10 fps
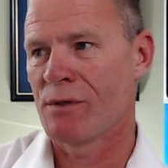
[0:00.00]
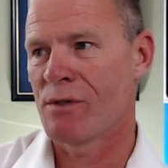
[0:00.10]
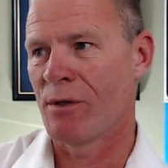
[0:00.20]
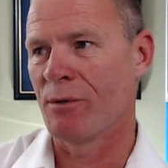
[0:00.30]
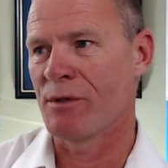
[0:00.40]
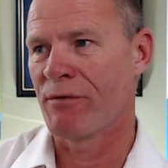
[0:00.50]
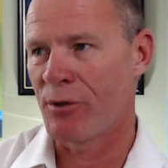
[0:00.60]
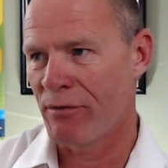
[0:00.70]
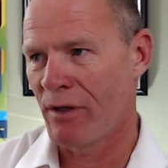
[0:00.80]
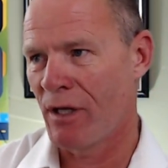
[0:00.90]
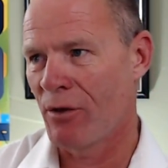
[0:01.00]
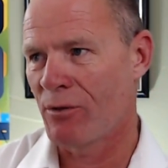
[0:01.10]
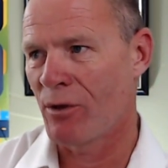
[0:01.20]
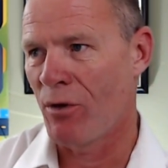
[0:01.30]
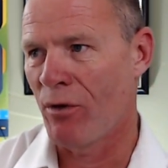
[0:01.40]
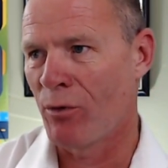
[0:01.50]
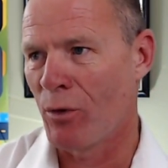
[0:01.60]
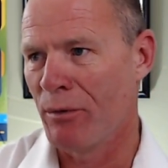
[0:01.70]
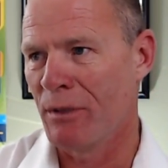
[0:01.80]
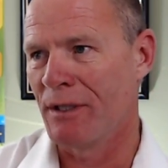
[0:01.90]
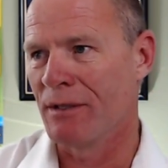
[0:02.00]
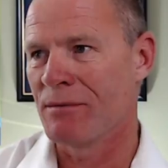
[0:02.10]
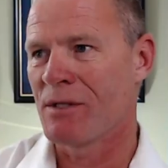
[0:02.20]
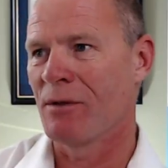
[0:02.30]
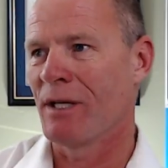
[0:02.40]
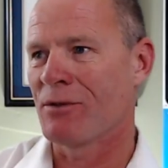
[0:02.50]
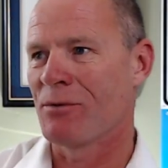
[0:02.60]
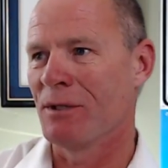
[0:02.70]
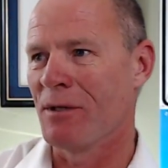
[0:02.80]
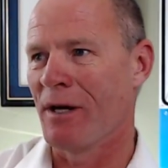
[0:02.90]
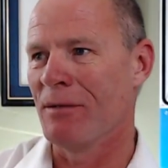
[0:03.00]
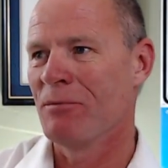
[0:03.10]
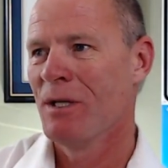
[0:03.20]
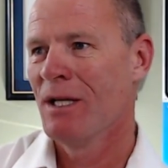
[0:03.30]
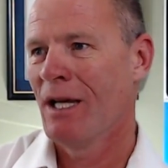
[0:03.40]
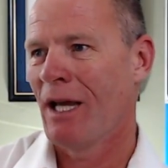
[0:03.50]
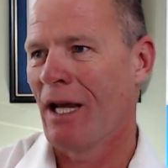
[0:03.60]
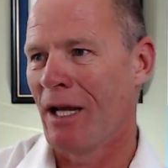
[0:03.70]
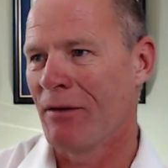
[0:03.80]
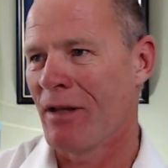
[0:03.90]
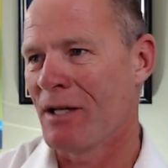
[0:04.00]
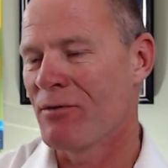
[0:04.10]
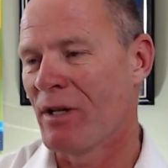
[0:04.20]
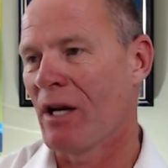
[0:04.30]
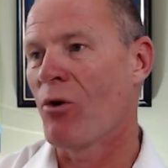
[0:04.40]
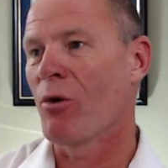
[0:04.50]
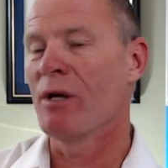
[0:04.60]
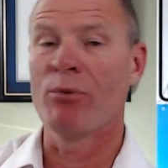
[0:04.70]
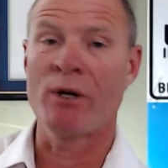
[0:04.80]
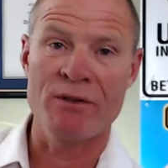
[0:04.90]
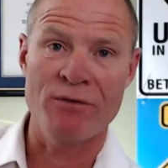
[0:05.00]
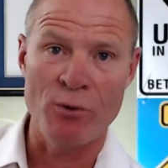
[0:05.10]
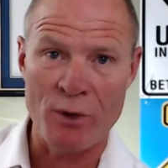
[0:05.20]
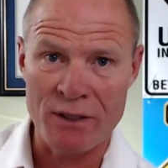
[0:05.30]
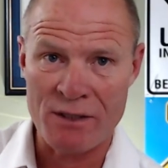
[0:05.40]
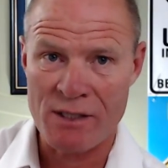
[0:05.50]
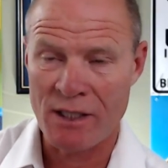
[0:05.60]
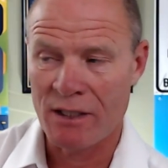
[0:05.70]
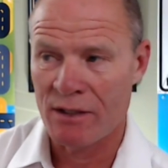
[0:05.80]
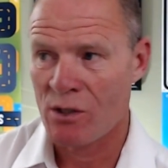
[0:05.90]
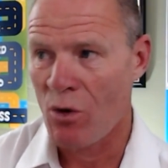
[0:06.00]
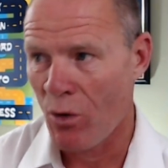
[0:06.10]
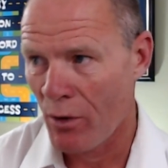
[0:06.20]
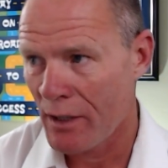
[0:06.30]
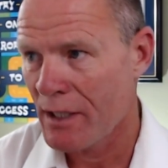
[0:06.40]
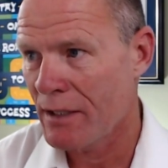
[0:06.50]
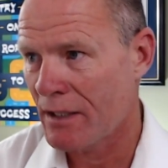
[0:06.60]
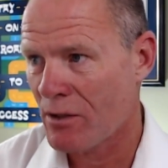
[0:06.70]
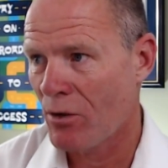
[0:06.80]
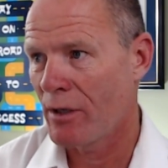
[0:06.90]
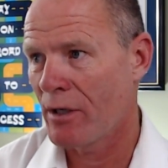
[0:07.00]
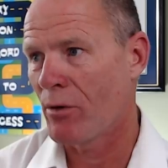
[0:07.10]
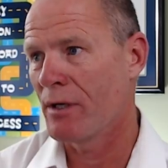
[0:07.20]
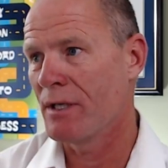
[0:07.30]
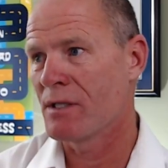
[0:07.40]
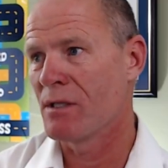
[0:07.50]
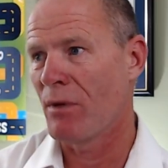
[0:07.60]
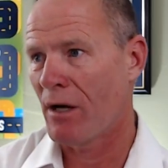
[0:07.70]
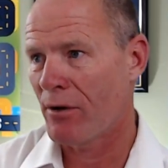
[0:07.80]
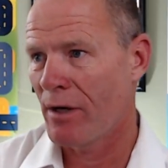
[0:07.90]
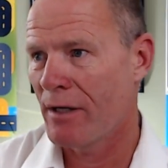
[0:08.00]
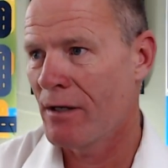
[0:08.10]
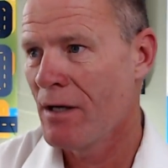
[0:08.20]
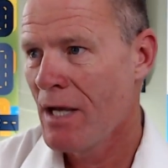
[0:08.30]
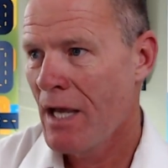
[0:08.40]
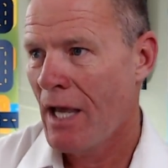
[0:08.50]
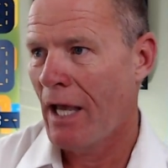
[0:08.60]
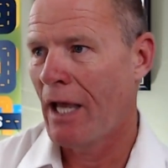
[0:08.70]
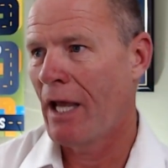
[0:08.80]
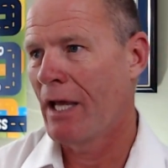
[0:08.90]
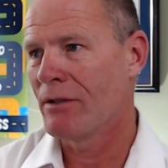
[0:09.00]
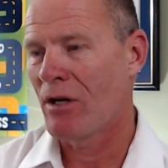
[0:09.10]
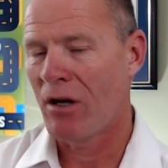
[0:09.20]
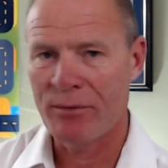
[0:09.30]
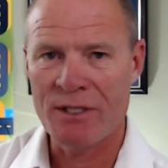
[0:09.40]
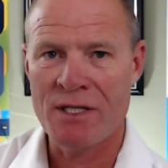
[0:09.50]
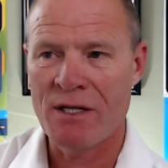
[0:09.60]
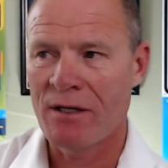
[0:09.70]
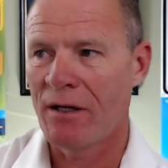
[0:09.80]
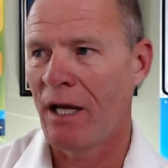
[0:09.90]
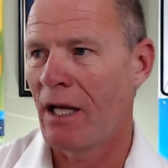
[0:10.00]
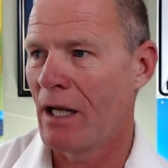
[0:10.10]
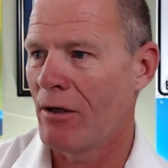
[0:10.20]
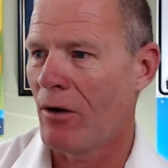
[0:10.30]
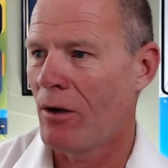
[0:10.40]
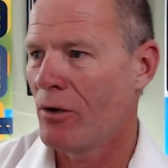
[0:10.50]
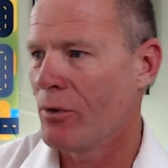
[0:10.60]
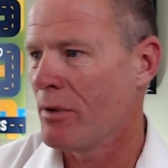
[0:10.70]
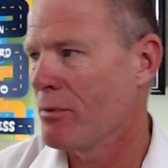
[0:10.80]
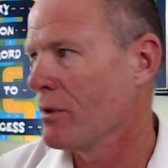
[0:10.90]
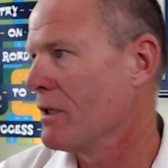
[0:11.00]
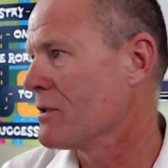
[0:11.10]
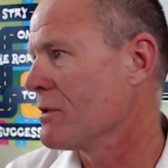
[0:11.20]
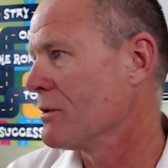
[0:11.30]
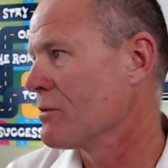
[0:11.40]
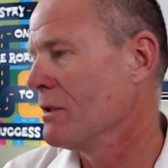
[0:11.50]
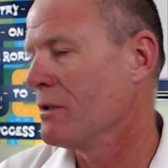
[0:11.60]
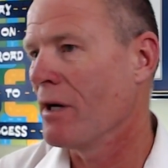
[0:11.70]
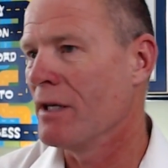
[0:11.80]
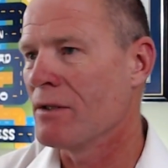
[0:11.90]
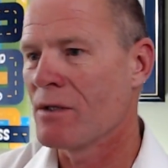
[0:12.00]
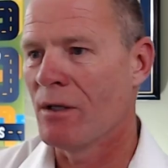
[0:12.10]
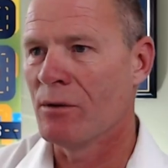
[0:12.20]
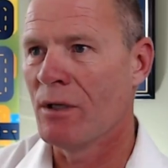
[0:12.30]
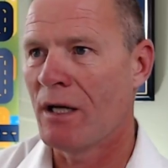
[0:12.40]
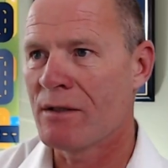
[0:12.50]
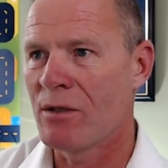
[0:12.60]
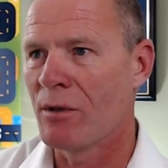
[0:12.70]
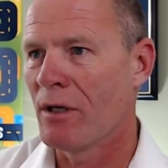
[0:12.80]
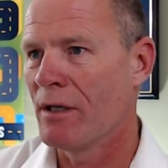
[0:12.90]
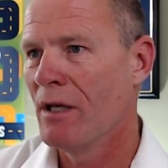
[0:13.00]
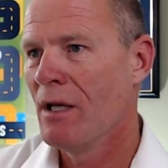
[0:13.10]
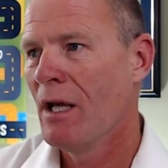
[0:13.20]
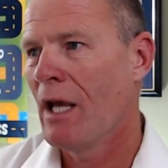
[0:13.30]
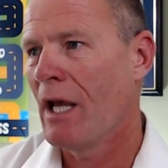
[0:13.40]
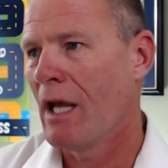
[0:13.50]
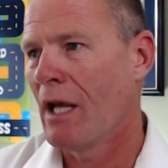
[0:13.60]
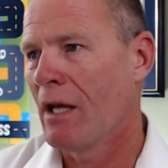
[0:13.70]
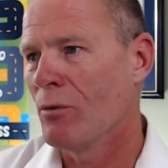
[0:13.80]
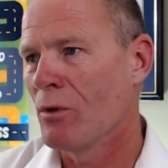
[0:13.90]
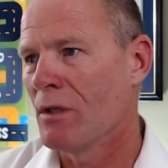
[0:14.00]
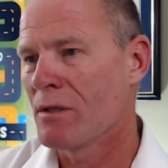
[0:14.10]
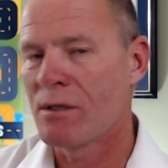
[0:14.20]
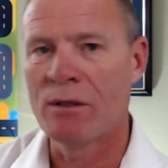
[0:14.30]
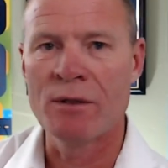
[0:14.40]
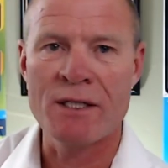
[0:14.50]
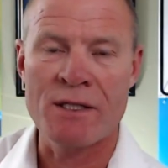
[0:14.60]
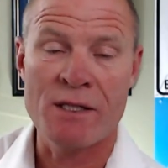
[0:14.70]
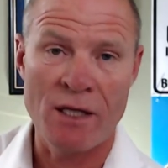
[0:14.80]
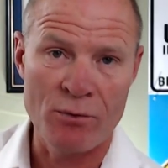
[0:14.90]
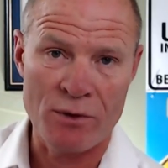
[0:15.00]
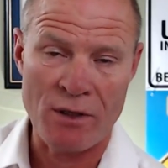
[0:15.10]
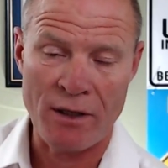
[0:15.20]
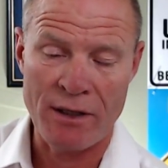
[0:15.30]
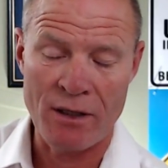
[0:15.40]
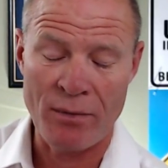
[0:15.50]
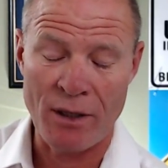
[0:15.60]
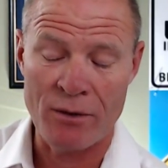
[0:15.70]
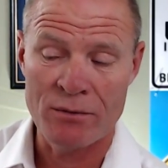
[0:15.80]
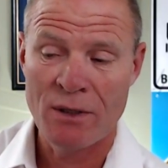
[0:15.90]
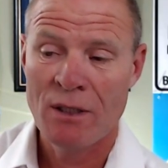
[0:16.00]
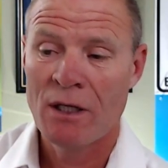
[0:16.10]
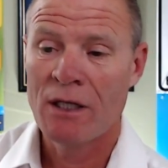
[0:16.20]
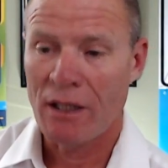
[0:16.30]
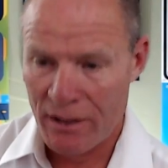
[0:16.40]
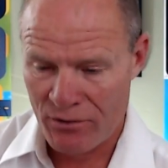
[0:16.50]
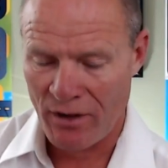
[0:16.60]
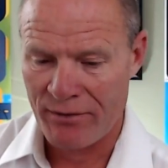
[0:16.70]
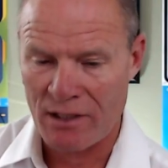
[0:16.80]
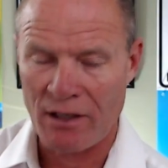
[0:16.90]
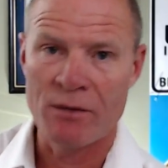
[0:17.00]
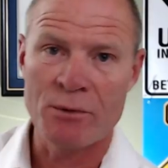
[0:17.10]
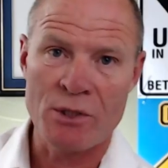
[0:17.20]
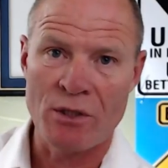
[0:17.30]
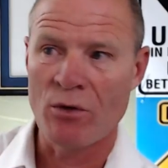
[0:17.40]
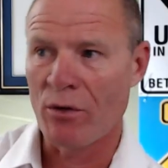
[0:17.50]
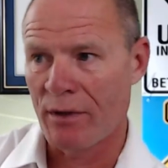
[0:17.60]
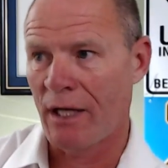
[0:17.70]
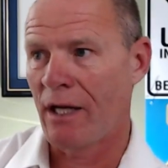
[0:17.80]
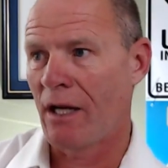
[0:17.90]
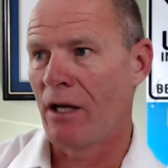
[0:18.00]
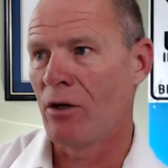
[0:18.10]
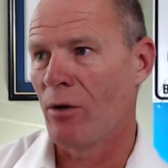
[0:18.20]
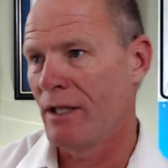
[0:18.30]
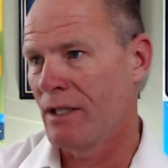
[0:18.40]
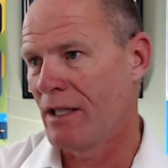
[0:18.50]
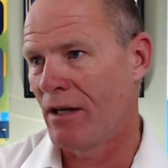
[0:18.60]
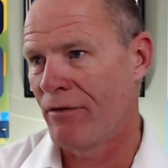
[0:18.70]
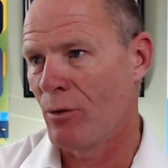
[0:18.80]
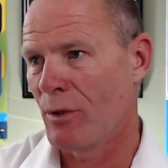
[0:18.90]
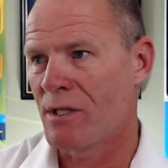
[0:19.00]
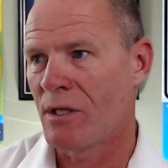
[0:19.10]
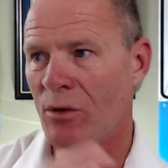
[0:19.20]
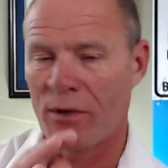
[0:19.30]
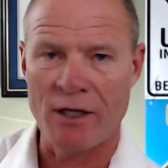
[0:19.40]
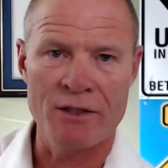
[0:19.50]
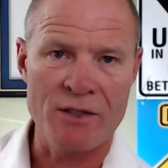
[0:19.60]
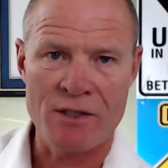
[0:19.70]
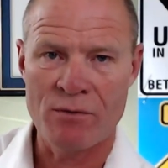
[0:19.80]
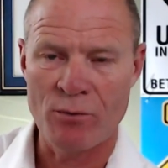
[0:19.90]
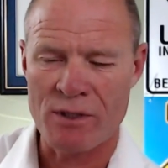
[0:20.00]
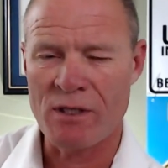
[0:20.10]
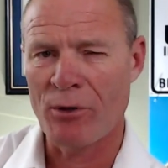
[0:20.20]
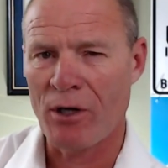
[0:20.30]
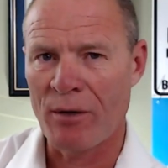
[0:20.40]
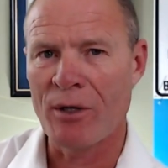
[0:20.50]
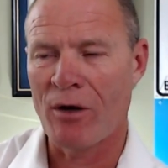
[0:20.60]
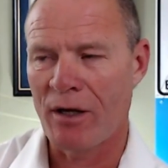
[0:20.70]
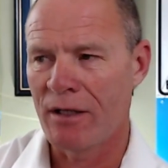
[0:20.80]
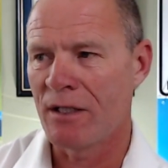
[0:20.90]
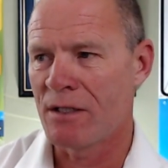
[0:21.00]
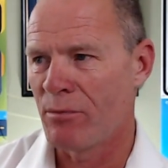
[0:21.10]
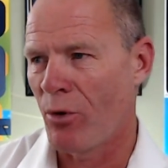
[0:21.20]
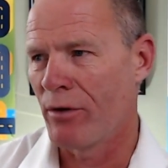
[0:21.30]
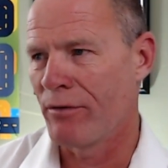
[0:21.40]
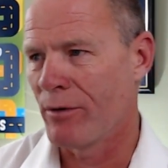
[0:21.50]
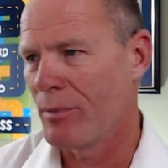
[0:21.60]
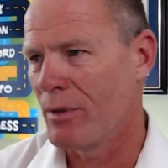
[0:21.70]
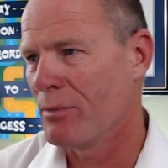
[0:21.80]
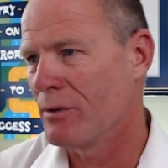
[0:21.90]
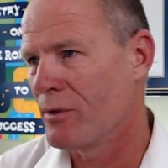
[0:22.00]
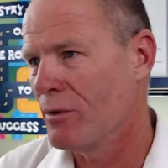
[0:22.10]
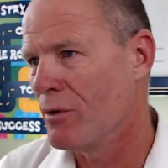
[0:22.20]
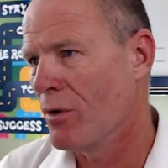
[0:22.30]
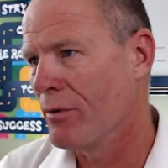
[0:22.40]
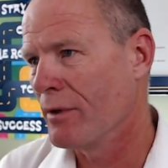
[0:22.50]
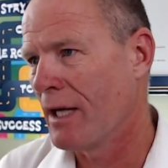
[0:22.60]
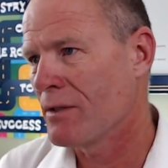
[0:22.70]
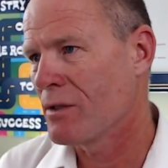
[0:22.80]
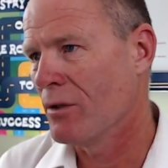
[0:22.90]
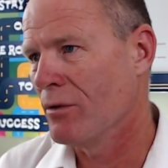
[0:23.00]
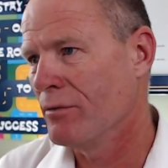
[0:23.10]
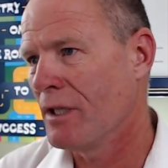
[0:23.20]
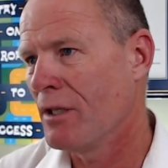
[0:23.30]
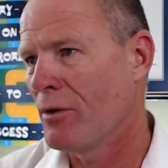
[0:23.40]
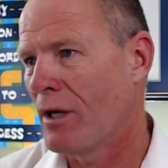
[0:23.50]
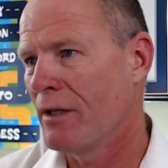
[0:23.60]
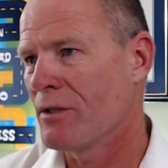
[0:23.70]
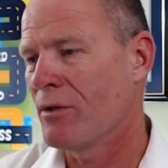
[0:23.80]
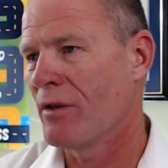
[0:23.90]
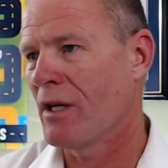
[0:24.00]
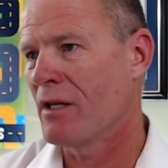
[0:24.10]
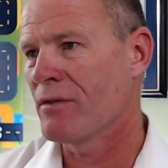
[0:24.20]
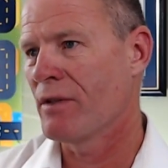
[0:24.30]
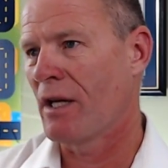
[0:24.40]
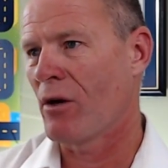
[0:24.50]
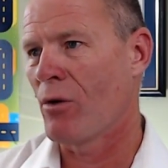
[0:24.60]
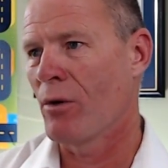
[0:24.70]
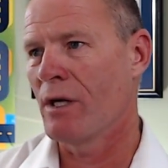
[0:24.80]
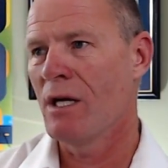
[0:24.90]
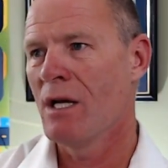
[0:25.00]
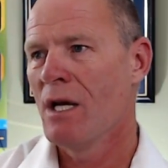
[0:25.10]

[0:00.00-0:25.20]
So it was the first video to go over 1 million. So that's really great. And thanks for that, Corey. Bricks for Wheels is Corey. That's Corey. Corey is the moderator. And Tommy's here and all the people are here. So it's really great. So lots going on. And we're also, as I said, we're talking about night driving tonight. I'm just going to go over that again. I know I did that a few weeks ago, but I just, with summer coming on, I think it's important for people to go over that. So video and audio is good. Thanks for that, Corey.